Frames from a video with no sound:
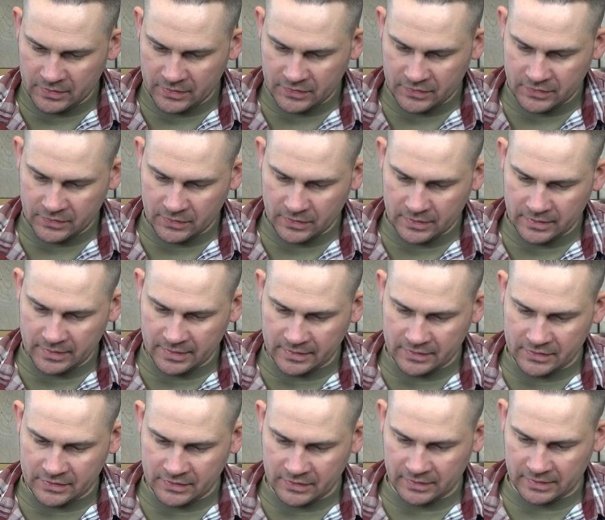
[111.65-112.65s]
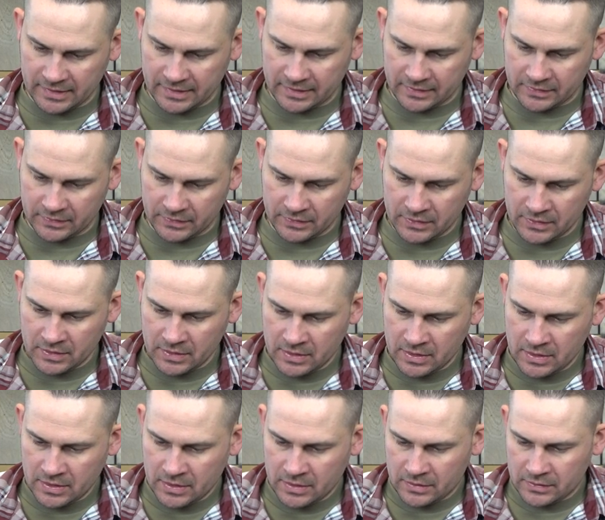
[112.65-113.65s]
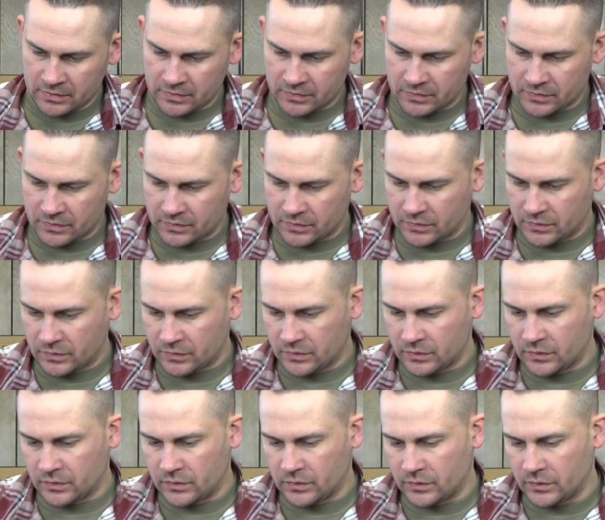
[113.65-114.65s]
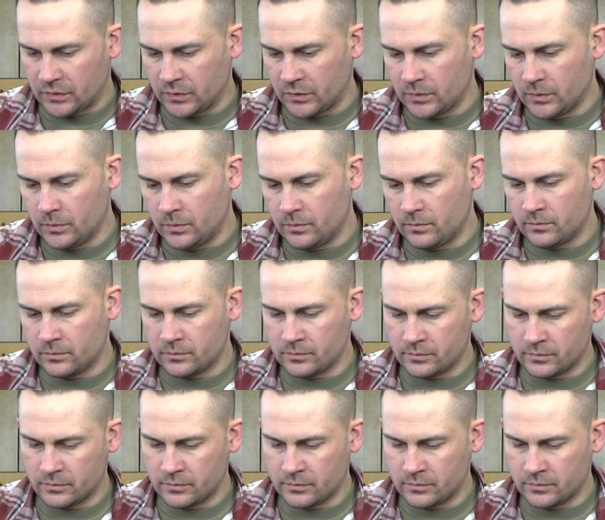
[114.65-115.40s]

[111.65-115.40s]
start and select just two